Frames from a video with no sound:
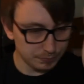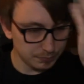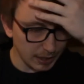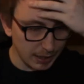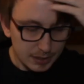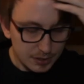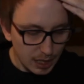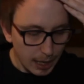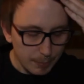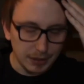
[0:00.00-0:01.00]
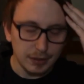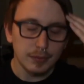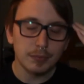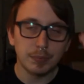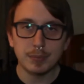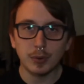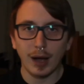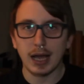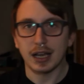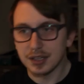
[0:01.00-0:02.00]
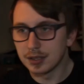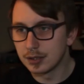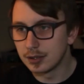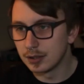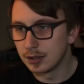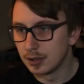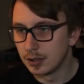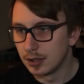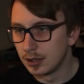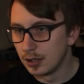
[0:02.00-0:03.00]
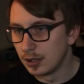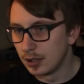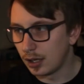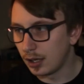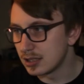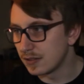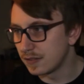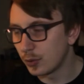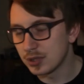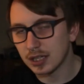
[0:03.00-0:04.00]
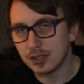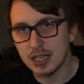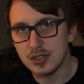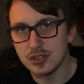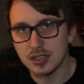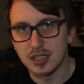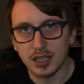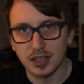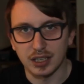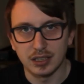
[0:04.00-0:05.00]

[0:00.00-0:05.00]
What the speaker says: And this is happening. People act like as if false accusations are nothing.